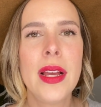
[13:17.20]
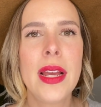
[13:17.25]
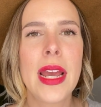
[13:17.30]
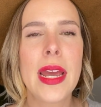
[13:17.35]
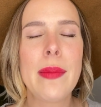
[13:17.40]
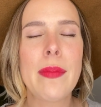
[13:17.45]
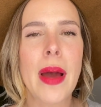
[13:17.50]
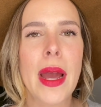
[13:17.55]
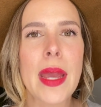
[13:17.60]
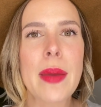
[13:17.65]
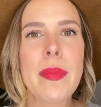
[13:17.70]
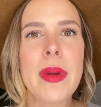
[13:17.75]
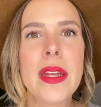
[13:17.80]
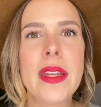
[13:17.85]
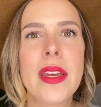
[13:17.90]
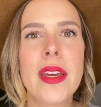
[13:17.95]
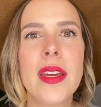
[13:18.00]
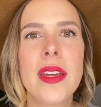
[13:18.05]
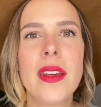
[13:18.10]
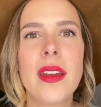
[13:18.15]
in my
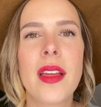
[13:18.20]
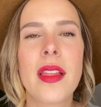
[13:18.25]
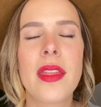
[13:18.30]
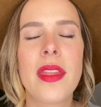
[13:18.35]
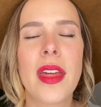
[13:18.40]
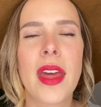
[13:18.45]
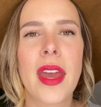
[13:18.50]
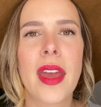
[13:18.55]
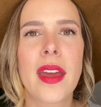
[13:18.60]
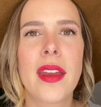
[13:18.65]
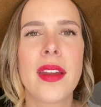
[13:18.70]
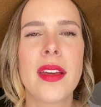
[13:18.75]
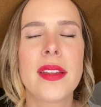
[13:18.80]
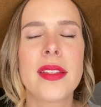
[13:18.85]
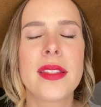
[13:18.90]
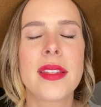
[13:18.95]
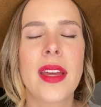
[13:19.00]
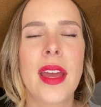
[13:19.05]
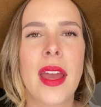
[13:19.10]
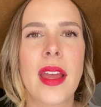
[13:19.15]
opinion, than
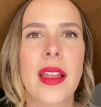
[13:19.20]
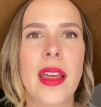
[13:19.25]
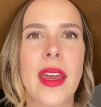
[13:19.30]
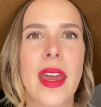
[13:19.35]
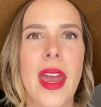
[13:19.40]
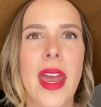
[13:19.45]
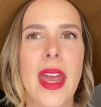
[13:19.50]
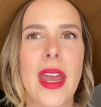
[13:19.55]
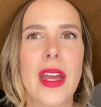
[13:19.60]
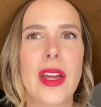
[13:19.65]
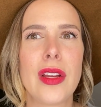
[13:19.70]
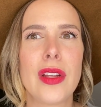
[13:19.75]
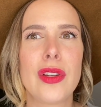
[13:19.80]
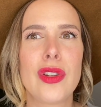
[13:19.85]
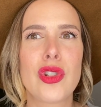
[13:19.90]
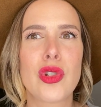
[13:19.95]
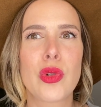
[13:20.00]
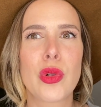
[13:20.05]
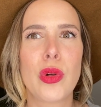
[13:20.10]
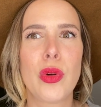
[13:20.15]
say like a
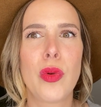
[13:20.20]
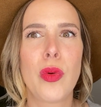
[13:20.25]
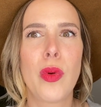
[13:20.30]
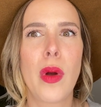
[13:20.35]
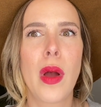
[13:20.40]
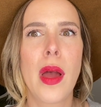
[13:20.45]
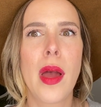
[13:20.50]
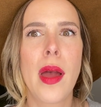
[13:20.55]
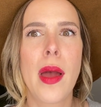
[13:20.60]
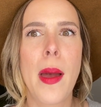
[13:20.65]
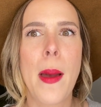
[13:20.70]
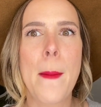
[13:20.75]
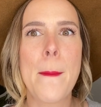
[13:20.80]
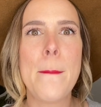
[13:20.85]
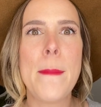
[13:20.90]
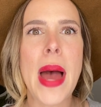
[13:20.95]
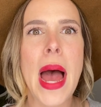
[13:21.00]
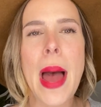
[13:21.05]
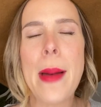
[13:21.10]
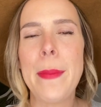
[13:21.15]
true
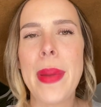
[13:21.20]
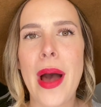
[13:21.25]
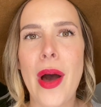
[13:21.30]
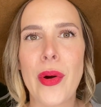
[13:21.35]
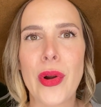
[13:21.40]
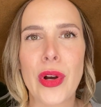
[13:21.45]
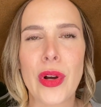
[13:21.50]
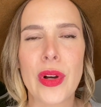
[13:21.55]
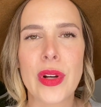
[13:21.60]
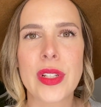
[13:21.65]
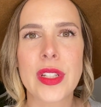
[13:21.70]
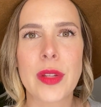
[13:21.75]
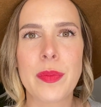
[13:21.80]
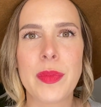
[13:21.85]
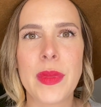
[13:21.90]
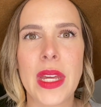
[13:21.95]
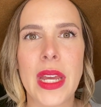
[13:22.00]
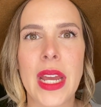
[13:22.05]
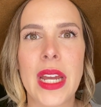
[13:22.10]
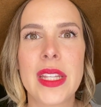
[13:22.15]
matte powder or
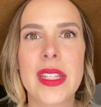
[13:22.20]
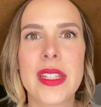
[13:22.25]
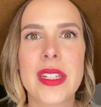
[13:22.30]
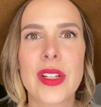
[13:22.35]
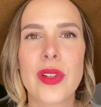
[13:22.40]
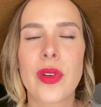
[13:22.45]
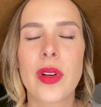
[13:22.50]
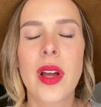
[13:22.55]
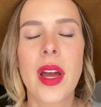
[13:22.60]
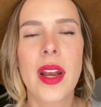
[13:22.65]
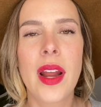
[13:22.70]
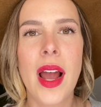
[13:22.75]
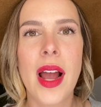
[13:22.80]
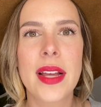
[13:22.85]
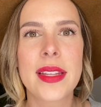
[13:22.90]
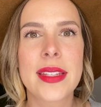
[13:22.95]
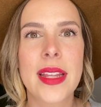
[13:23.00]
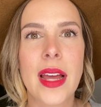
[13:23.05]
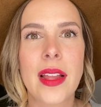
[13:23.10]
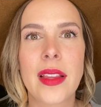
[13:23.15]
something. It still kind of
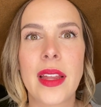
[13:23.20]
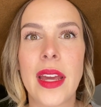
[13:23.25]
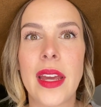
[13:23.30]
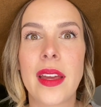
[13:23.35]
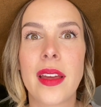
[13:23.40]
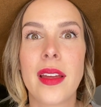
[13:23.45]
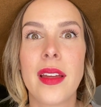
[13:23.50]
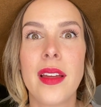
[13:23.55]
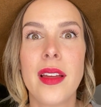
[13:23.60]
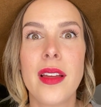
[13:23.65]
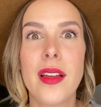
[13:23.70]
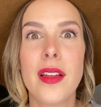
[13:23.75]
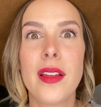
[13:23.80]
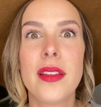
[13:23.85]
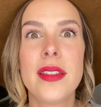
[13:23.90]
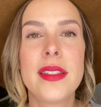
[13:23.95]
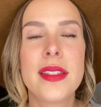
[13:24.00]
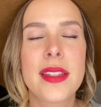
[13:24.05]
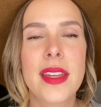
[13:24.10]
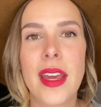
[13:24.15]
has that like
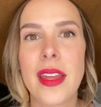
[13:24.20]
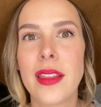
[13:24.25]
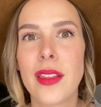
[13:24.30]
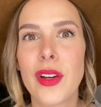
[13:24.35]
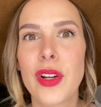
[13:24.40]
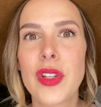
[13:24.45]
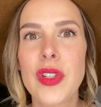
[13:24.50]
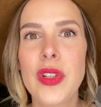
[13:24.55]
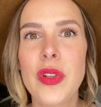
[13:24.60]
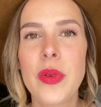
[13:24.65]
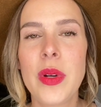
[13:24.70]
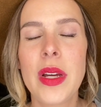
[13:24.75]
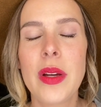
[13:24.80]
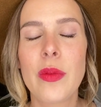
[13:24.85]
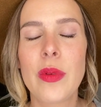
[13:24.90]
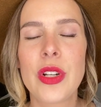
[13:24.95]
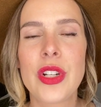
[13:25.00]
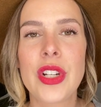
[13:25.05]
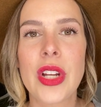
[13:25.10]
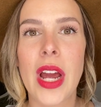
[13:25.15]
skin look to it,
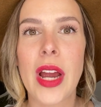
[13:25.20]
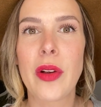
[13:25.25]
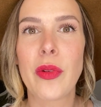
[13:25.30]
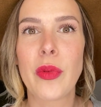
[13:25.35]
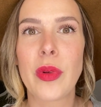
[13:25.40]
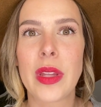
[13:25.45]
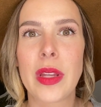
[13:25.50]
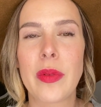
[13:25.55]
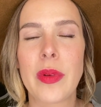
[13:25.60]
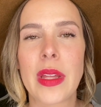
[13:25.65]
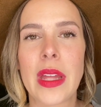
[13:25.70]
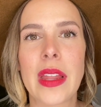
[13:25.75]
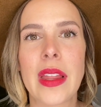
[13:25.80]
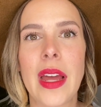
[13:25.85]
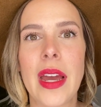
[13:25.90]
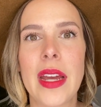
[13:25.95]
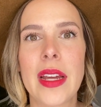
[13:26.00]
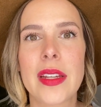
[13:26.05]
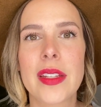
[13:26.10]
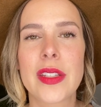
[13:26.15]
which I really, really
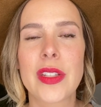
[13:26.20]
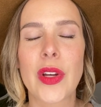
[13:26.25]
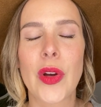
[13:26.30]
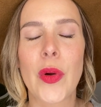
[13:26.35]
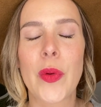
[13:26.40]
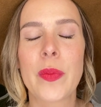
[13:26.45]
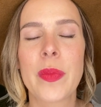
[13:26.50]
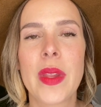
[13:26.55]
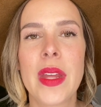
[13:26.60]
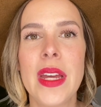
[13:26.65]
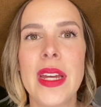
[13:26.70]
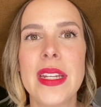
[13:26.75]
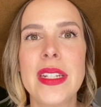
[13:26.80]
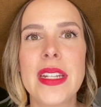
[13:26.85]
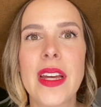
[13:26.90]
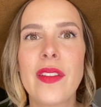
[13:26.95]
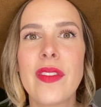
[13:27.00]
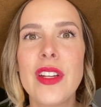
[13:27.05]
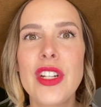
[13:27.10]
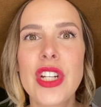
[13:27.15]
like. So
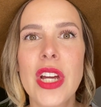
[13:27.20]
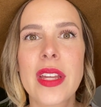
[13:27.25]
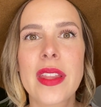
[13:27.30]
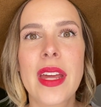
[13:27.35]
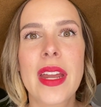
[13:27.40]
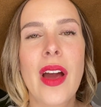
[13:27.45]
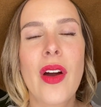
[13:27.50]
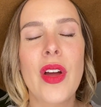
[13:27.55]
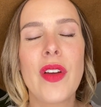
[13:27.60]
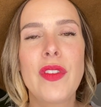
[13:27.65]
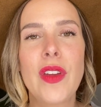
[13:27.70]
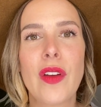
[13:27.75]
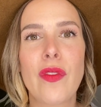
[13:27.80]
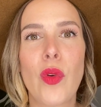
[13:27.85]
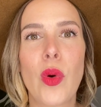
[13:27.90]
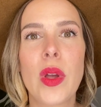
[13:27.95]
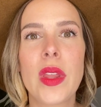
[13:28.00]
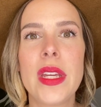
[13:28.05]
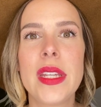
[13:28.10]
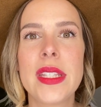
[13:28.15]
definitely check that out if you have
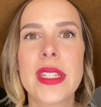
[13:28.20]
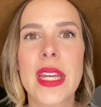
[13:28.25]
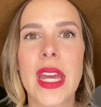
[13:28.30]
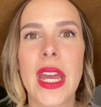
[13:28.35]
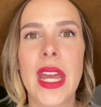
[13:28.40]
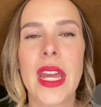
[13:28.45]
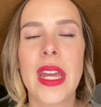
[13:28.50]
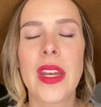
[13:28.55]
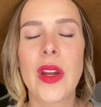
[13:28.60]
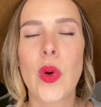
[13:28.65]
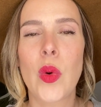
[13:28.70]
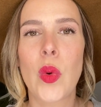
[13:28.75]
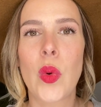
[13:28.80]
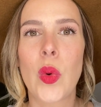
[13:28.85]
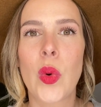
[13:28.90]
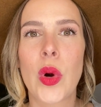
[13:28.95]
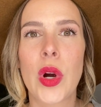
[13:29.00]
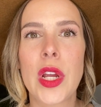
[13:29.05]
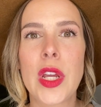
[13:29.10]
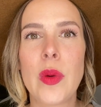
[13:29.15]
oily skin
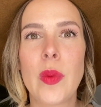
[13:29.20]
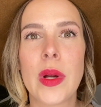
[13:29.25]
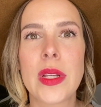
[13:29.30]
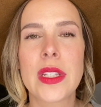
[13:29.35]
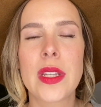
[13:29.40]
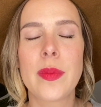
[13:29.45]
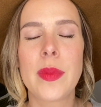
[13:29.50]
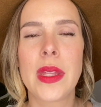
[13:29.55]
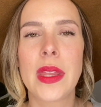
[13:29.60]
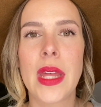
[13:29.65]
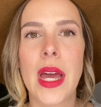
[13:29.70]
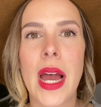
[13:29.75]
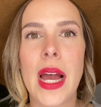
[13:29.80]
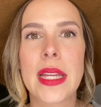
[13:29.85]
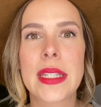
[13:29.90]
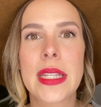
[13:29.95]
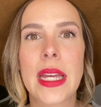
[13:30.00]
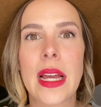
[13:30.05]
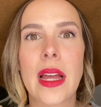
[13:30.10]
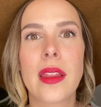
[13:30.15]
or you want something that
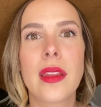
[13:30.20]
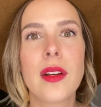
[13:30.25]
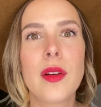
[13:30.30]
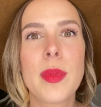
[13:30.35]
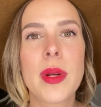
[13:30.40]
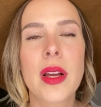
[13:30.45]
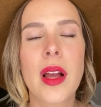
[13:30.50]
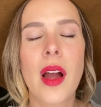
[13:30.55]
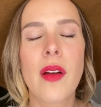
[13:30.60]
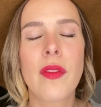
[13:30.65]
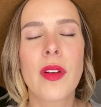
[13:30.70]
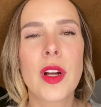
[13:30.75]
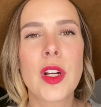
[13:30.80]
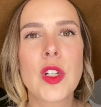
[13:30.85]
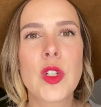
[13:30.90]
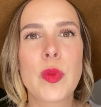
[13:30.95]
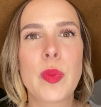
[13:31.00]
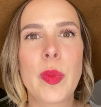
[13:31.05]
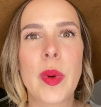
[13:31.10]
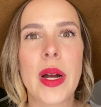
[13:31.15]
has like a little bit of
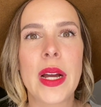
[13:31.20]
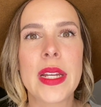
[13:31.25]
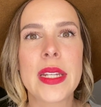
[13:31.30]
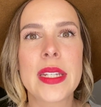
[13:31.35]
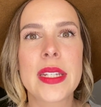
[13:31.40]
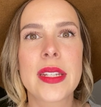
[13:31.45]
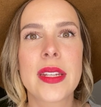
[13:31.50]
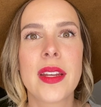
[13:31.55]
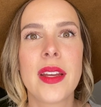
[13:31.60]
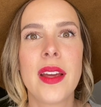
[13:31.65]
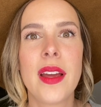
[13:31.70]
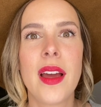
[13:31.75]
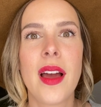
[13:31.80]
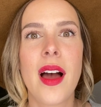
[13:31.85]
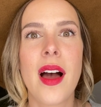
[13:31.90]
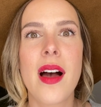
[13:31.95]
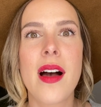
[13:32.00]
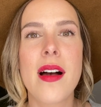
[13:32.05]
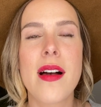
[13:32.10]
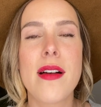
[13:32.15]
coverage, but
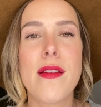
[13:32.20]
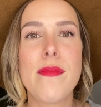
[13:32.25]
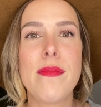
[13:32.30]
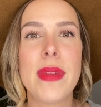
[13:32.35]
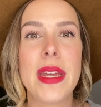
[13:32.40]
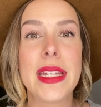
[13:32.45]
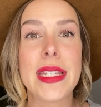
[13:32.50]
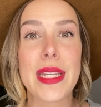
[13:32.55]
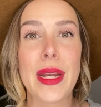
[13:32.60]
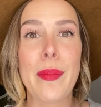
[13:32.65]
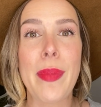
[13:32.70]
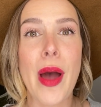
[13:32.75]
isn't a